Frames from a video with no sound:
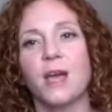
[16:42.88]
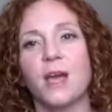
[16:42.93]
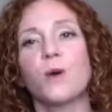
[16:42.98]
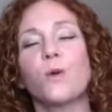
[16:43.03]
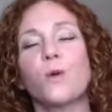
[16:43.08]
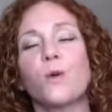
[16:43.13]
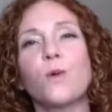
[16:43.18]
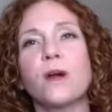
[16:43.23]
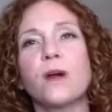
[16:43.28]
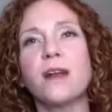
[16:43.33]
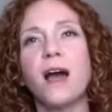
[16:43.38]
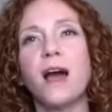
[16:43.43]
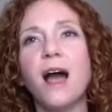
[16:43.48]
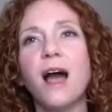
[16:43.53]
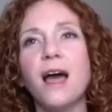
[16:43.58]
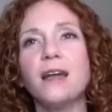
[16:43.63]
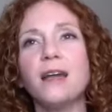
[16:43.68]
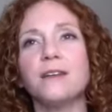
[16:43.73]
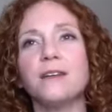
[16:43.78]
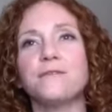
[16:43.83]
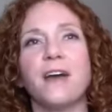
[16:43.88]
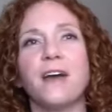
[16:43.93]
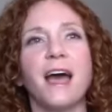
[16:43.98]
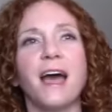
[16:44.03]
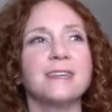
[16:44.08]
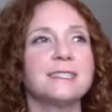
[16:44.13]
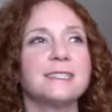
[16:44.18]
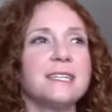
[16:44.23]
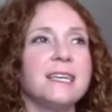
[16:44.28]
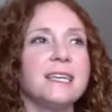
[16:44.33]
We're not
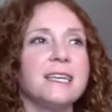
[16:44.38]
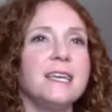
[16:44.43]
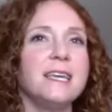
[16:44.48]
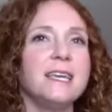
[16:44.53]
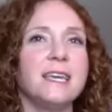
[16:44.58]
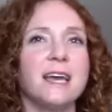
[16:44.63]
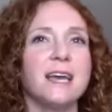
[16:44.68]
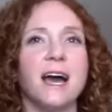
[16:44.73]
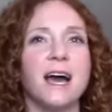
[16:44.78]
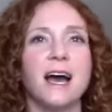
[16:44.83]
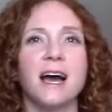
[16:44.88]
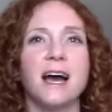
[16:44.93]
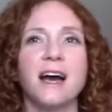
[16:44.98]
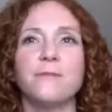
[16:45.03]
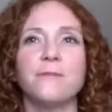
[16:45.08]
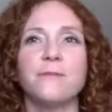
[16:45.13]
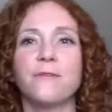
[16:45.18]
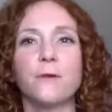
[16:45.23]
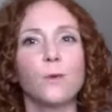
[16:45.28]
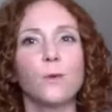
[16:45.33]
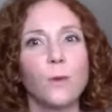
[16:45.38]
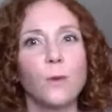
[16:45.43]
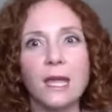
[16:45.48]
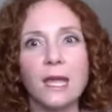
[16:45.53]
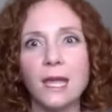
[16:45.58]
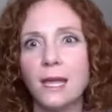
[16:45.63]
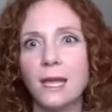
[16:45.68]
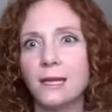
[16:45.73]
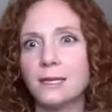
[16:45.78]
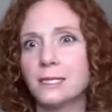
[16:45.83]
fasting for
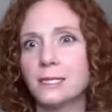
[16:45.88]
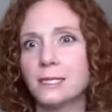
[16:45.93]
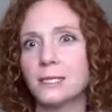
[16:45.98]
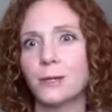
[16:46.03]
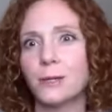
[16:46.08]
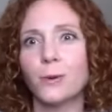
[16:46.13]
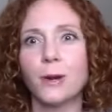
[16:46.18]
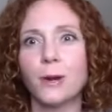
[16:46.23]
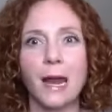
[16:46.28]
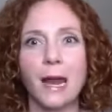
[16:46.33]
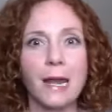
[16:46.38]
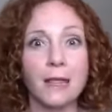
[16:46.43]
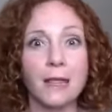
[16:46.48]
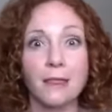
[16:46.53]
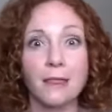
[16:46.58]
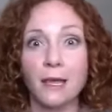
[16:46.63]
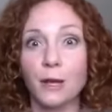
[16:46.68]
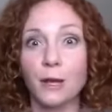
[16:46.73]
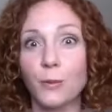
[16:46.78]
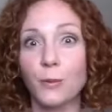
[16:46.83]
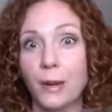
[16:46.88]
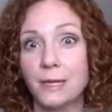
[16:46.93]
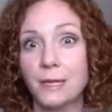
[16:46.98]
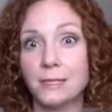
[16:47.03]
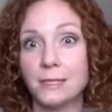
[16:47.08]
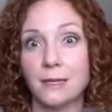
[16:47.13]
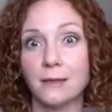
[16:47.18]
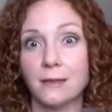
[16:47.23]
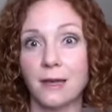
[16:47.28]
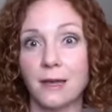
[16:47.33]
weeks or anything
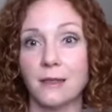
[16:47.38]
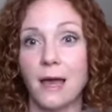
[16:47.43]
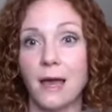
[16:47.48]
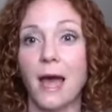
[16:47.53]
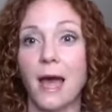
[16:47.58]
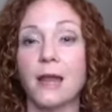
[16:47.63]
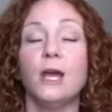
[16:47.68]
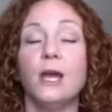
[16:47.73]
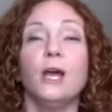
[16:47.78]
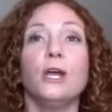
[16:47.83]
crazy like that.